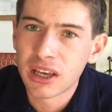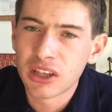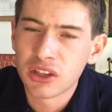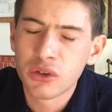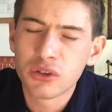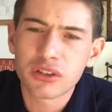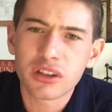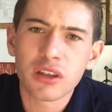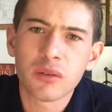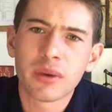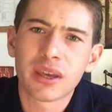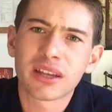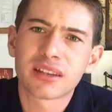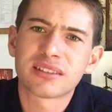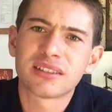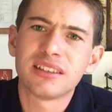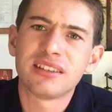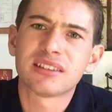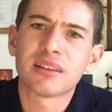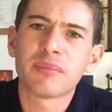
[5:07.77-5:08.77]
usually we get to
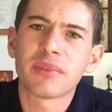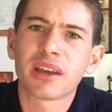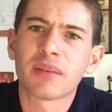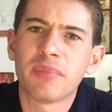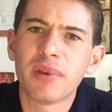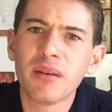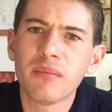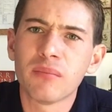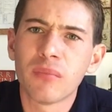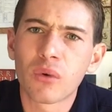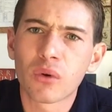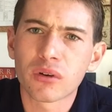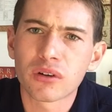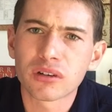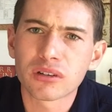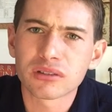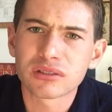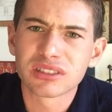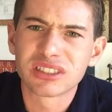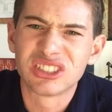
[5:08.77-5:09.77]
see something a bit
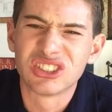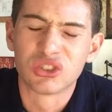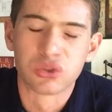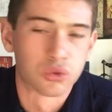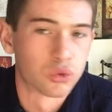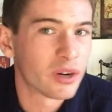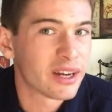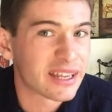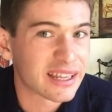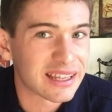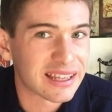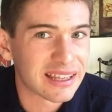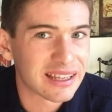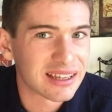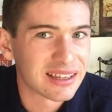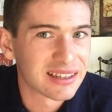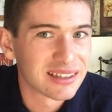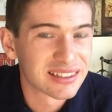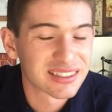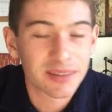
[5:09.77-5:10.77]
more gritty.
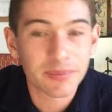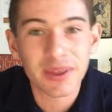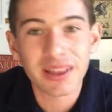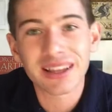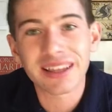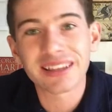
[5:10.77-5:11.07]
Something